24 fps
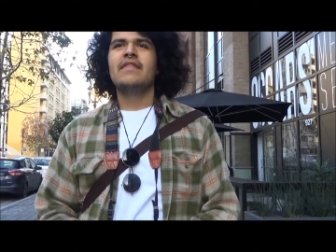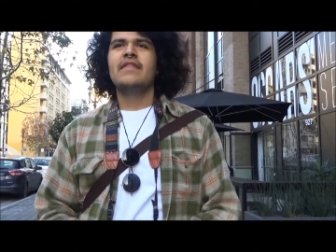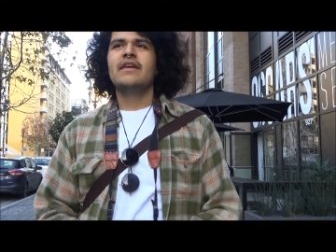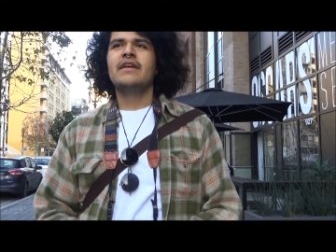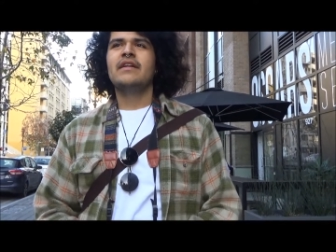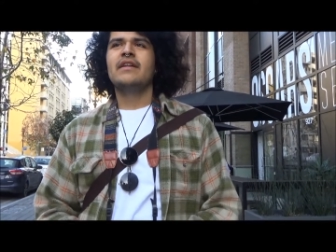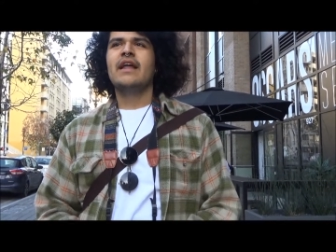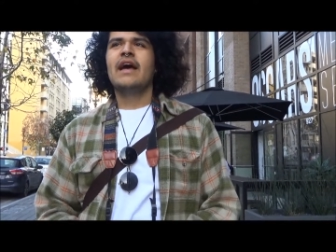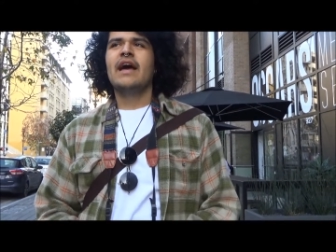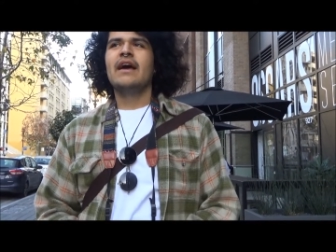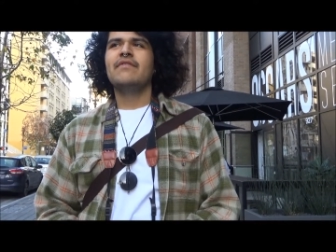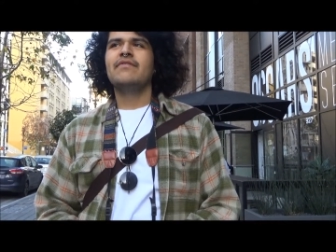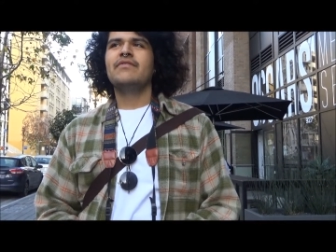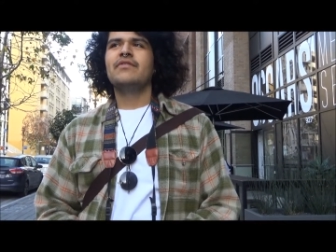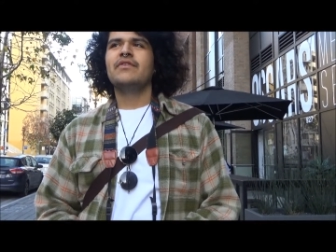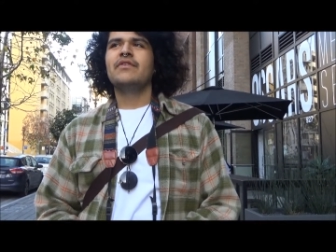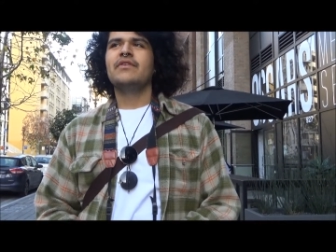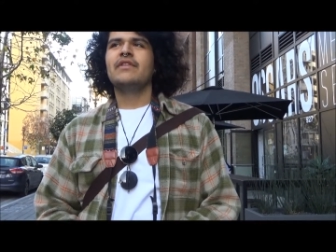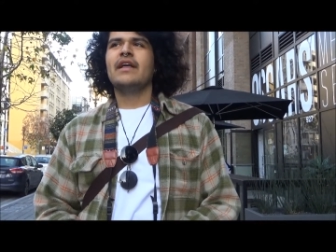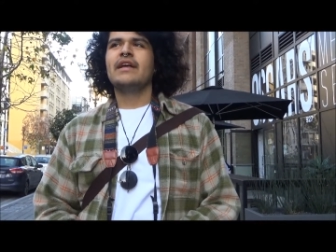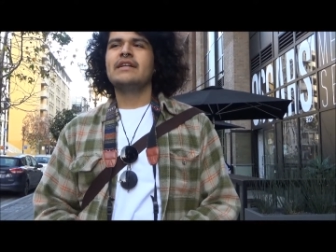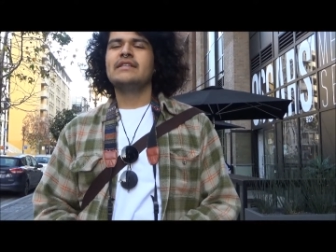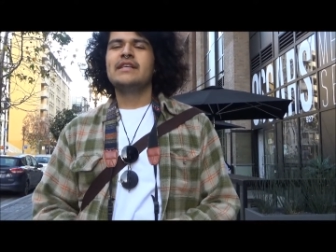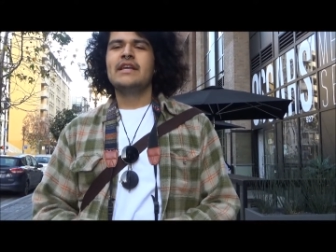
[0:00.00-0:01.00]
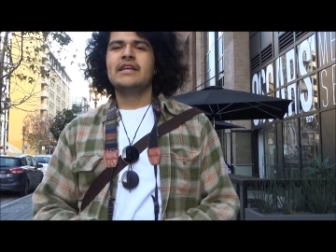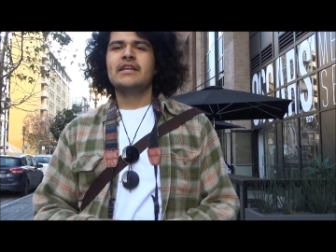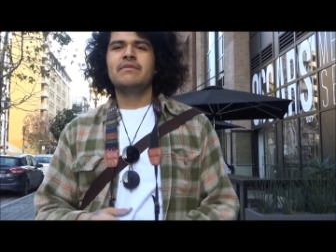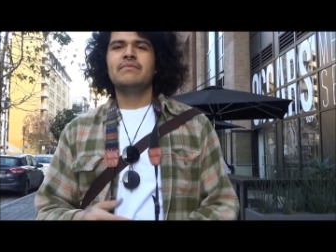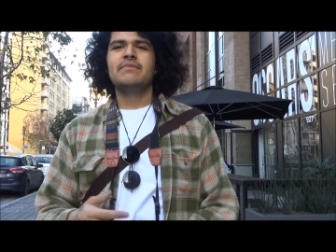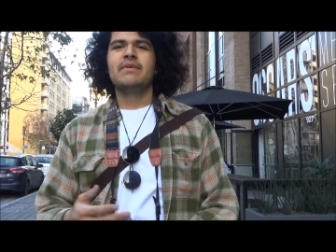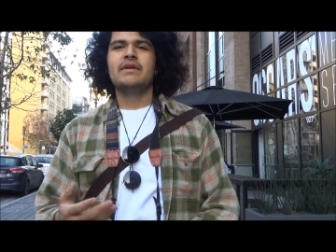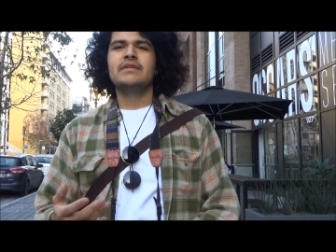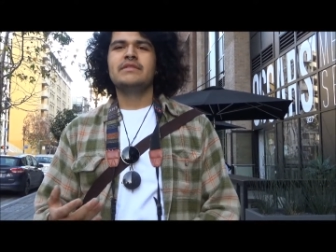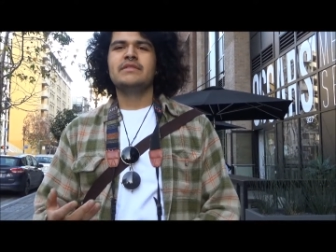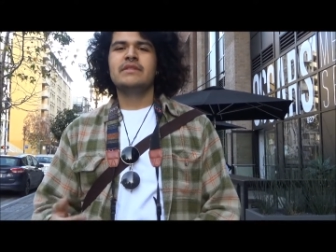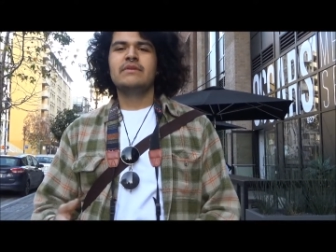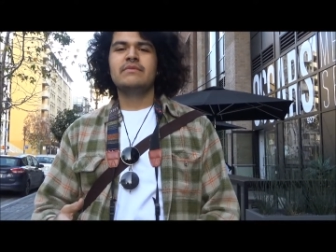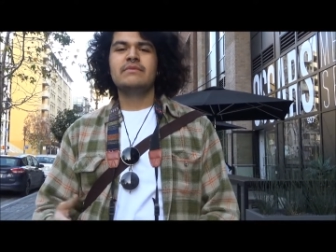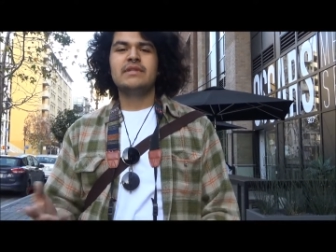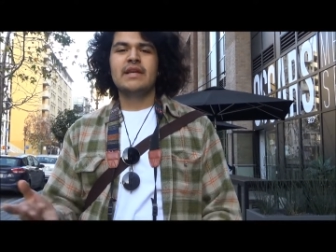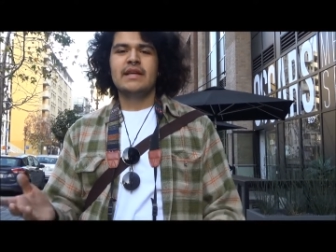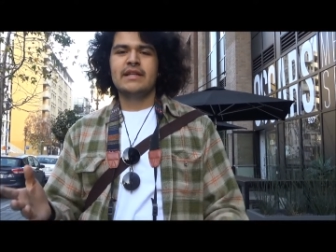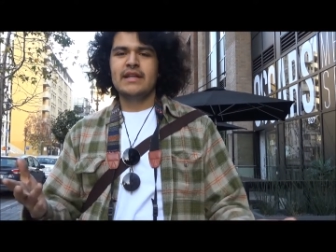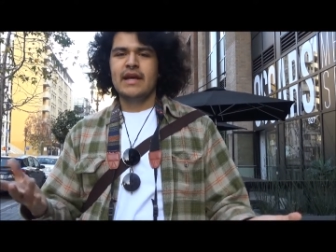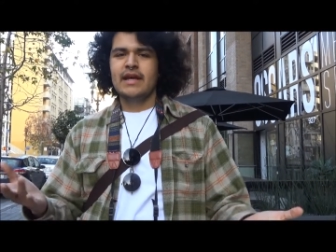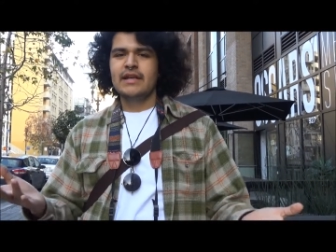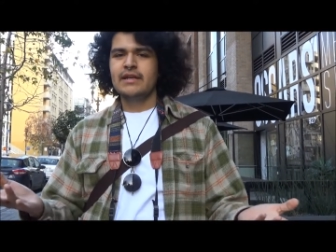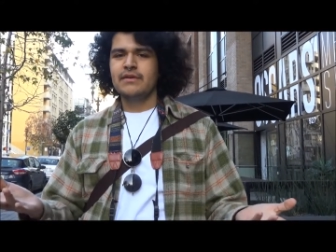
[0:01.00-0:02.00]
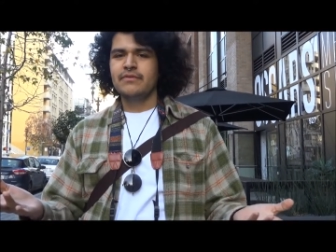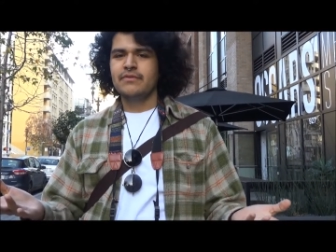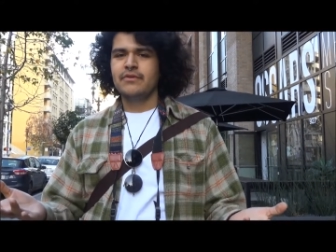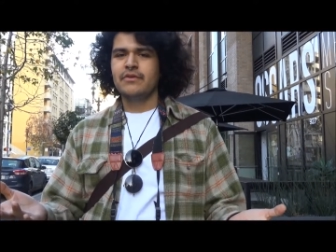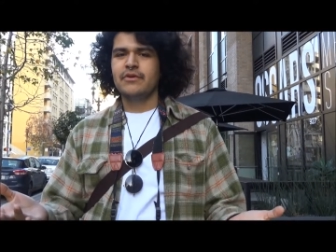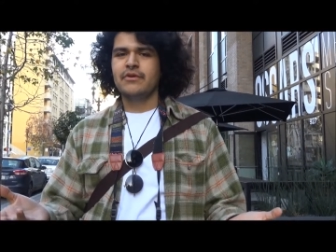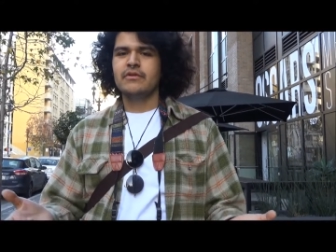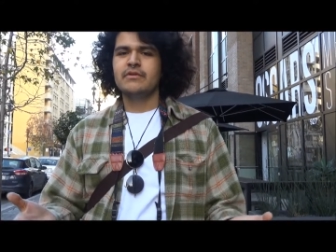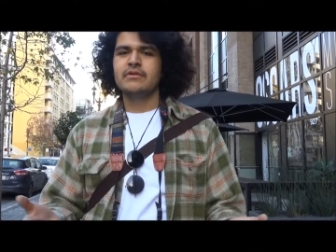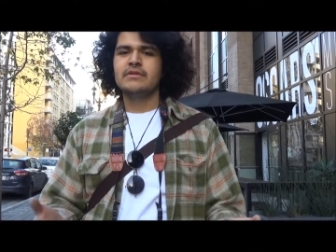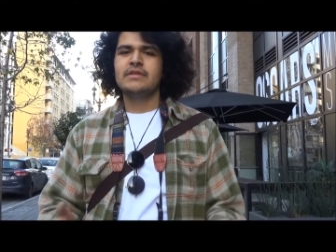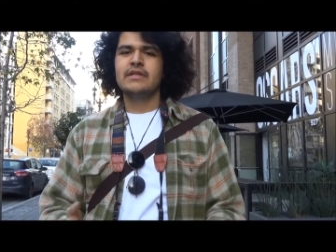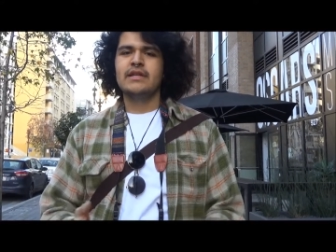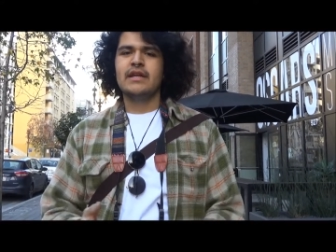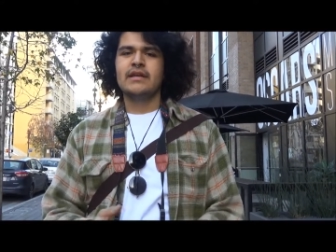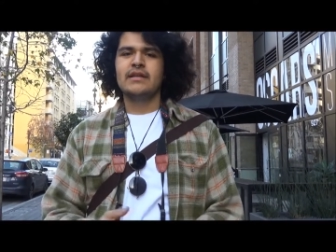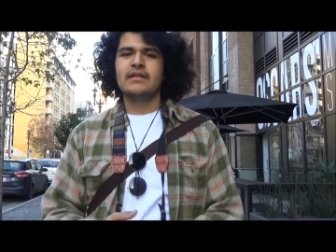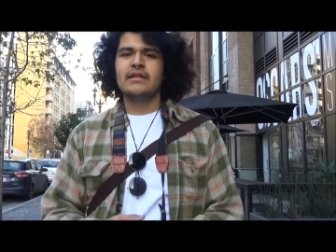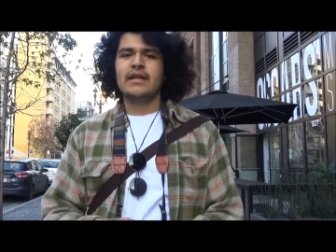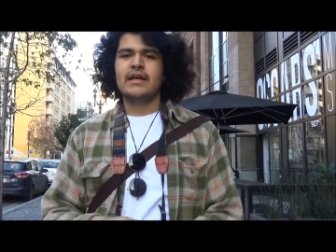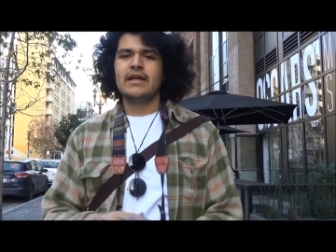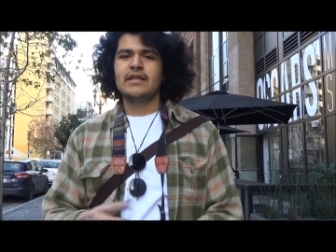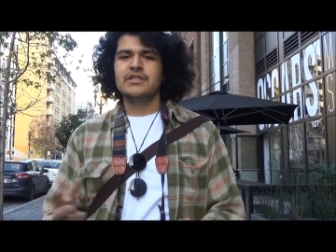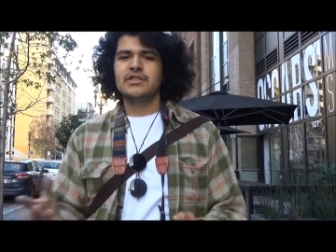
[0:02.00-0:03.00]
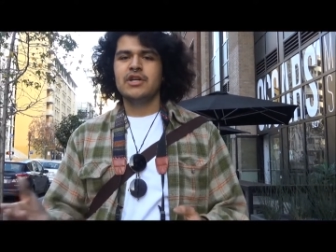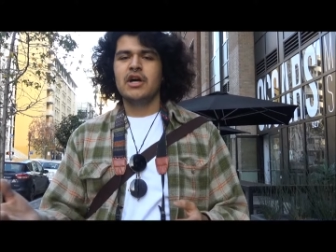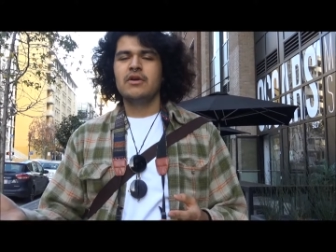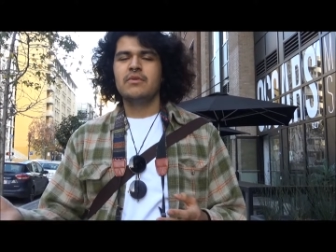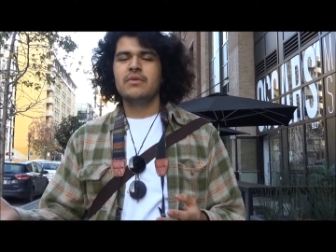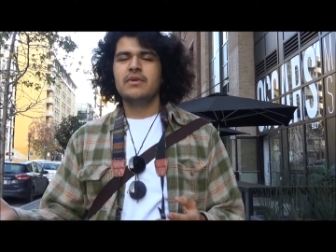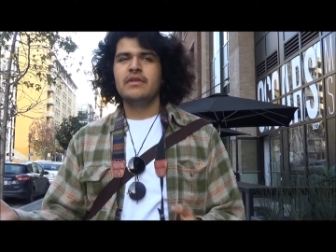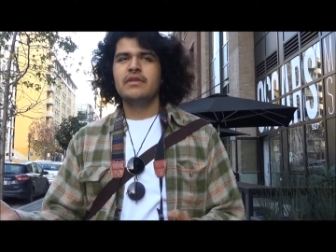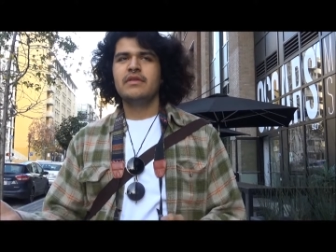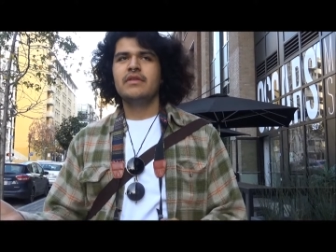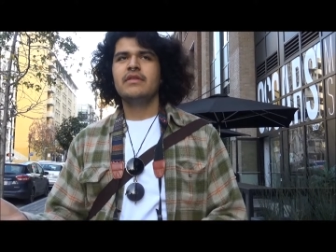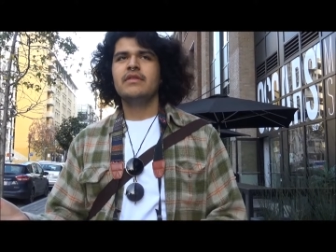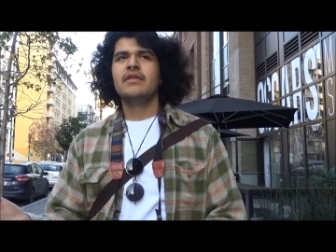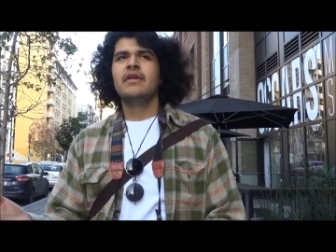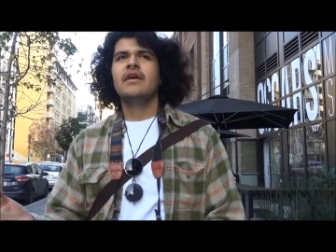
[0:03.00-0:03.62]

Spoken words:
then after like taking pictures, it was like 9 different girls that I like shot with.